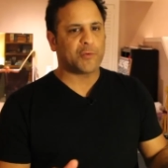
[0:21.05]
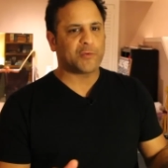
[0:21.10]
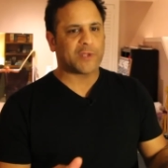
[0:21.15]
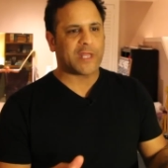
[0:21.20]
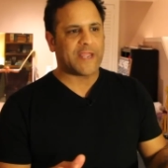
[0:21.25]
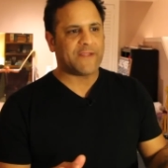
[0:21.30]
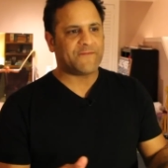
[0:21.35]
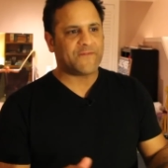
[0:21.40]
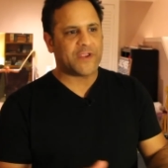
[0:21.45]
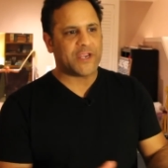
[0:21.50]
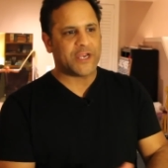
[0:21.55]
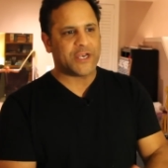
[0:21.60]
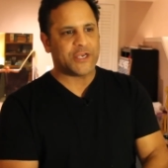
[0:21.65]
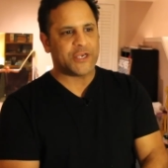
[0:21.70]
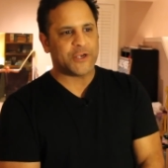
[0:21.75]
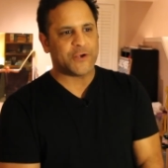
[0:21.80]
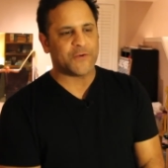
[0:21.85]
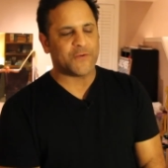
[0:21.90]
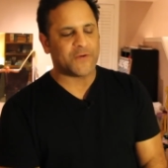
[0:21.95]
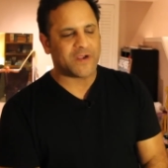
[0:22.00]
life in
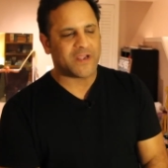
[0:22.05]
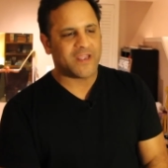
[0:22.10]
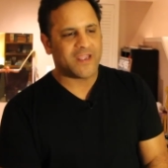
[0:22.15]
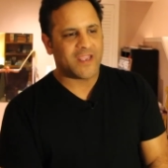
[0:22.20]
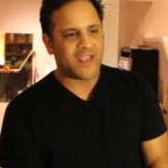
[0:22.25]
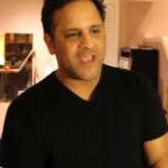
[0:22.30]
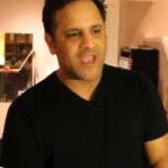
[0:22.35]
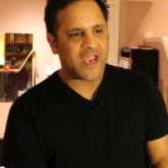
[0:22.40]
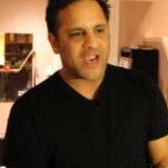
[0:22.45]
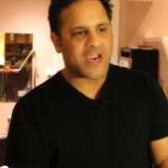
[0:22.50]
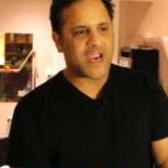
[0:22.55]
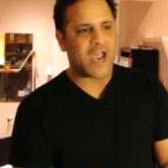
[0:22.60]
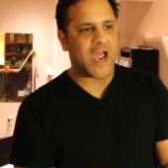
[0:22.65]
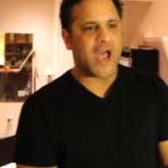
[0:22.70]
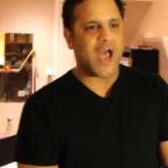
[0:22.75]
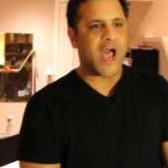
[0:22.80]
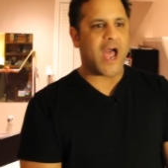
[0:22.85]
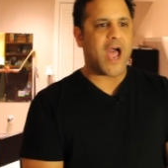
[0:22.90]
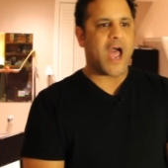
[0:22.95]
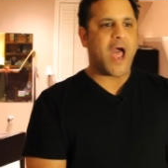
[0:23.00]
you.
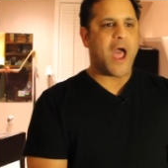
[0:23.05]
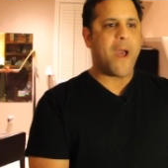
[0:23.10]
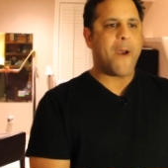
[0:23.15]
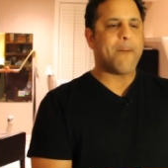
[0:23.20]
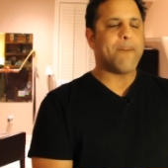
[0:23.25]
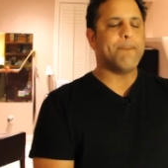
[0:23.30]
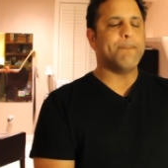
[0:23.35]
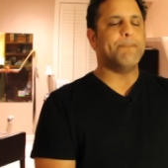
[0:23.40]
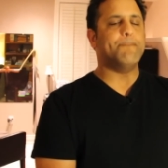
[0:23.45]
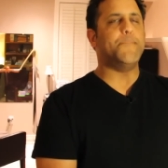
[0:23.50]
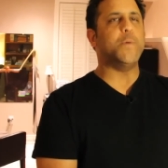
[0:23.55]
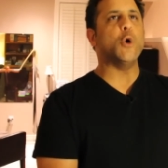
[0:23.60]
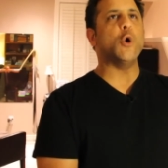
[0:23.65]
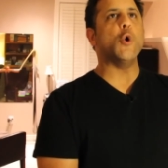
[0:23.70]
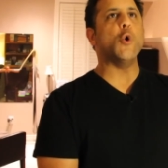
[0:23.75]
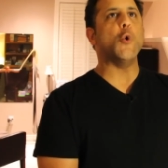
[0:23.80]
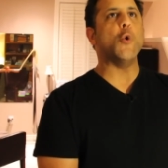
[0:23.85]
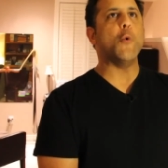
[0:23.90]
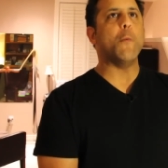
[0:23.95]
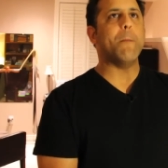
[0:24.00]

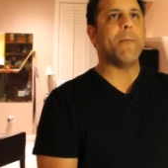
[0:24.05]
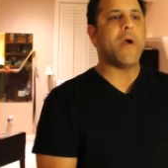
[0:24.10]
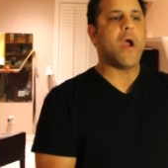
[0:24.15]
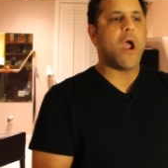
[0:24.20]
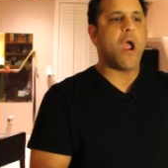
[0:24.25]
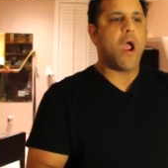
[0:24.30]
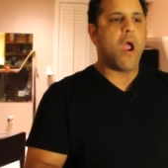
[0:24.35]
Ka-boom.